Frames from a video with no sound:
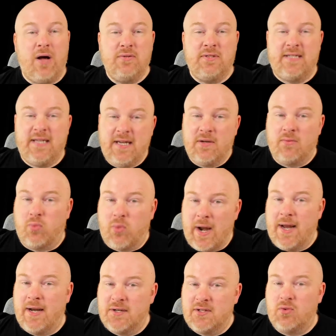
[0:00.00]
how did
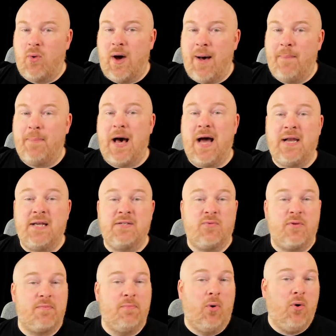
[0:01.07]
Rand swap
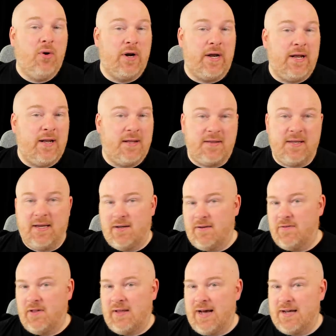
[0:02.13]
bodies with Moridin at the end
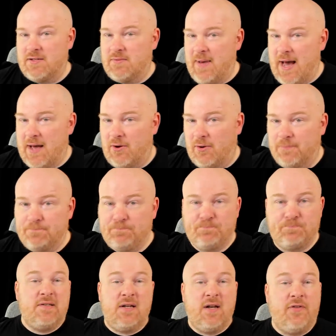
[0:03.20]
of the last battle?
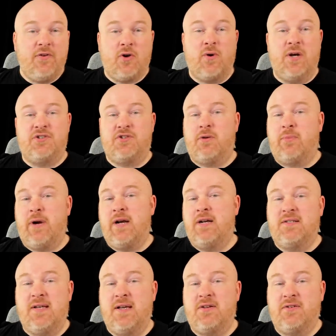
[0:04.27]
This is another question
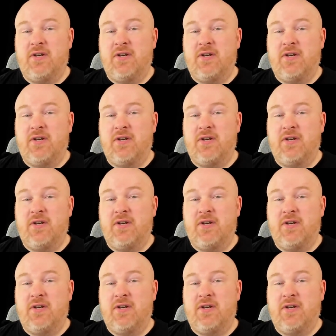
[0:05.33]
Brandon